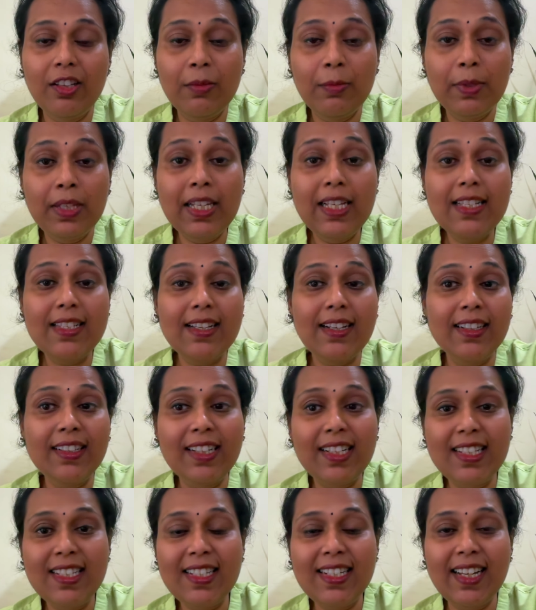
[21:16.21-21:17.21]
Please
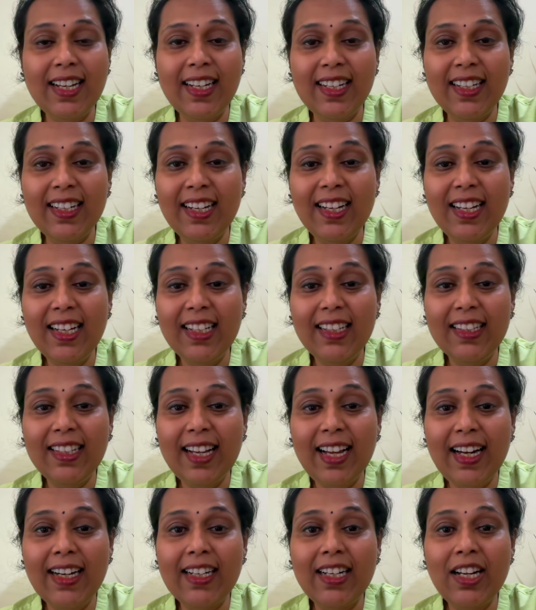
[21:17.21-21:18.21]
understand
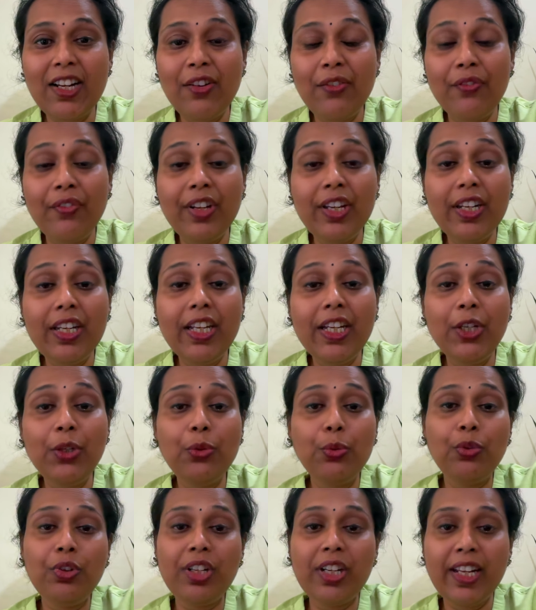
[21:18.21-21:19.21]
that we need
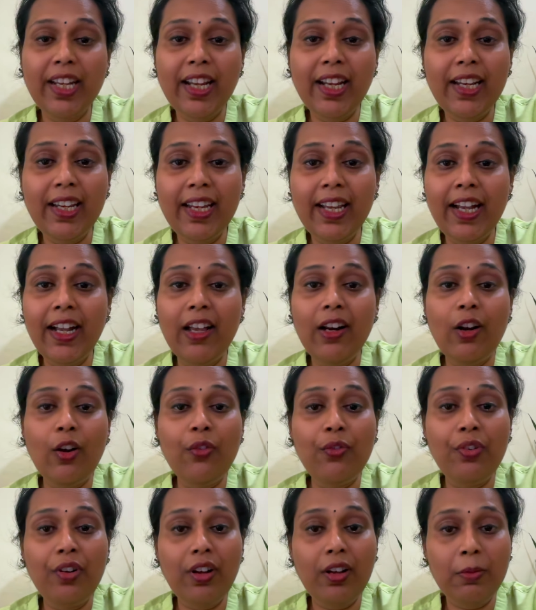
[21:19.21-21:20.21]
to take care
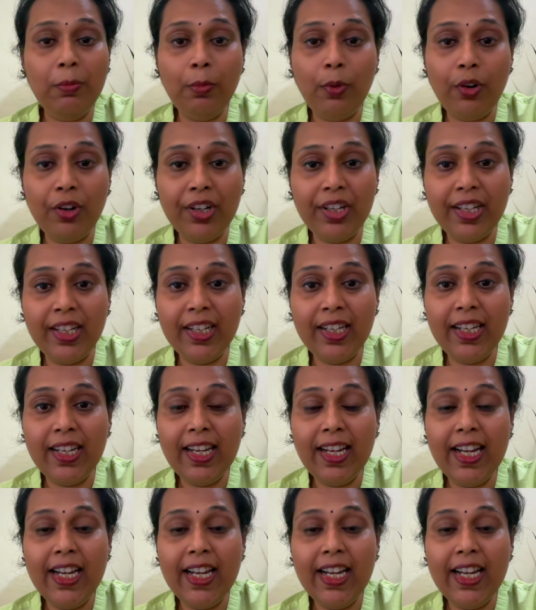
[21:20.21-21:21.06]
of our body